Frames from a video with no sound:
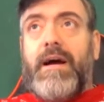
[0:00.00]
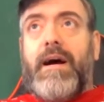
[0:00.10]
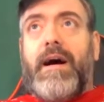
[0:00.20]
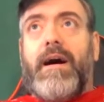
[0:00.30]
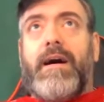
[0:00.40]

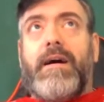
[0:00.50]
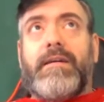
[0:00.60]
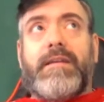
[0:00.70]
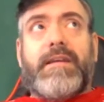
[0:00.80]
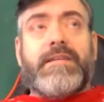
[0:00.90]

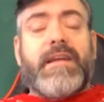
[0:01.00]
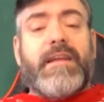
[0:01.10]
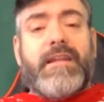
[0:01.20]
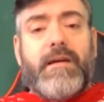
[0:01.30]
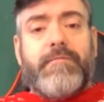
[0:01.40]
And he said
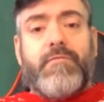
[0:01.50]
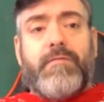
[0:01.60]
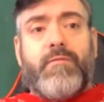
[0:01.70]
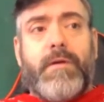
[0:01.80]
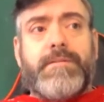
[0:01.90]
he'd love to have a
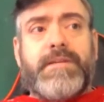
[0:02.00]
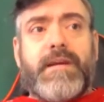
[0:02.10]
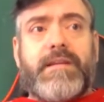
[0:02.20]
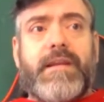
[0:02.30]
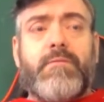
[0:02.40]
website.
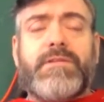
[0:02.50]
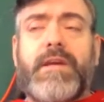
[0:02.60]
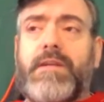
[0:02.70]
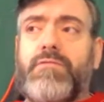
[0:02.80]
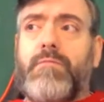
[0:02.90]
And I was
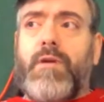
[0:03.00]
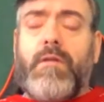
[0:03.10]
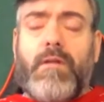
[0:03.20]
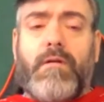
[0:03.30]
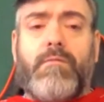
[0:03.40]
saying to him, well,
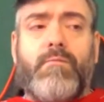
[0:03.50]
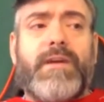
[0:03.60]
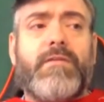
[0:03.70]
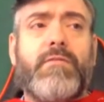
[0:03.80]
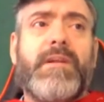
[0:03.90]
look, why
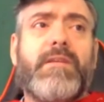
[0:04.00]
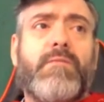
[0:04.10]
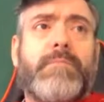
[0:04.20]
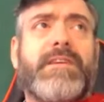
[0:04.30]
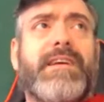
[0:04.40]
don't you build a
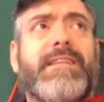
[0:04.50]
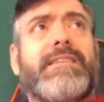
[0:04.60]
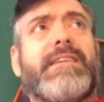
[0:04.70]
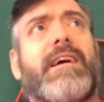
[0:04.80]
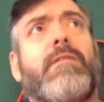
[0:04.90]
website? And he
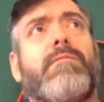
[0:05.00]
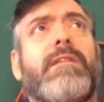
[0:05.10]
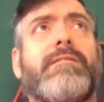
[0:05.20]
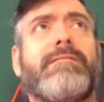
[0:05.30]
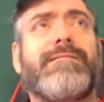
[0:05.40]
said, oh, well,
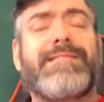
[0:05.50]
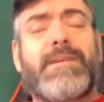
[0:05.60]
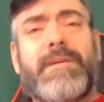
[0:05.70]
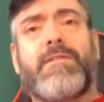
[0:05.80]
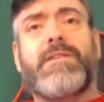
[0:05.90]
to be
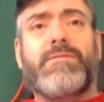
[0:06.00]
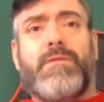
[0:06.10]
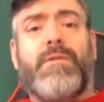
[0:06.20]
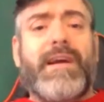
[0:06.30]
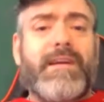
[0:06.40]
honest with
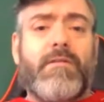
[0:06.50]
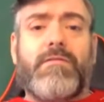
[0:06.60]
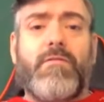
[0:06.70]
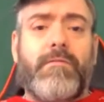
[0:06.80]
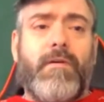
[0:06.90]
you, I got
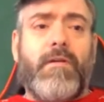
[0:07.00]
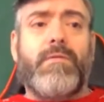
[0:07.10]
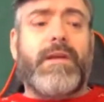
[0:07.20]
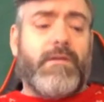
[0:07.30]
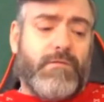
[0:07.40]
no following.
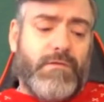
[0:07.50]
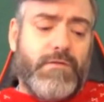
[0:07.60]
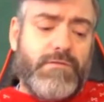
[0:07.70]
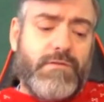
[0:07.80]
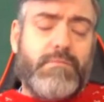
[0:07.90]
I got no
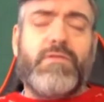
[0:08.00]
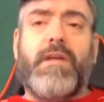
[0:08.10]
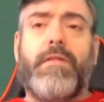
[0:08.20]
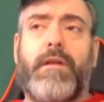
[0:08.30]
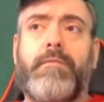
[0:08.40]
YouTube, no
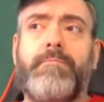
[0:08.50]
nothing.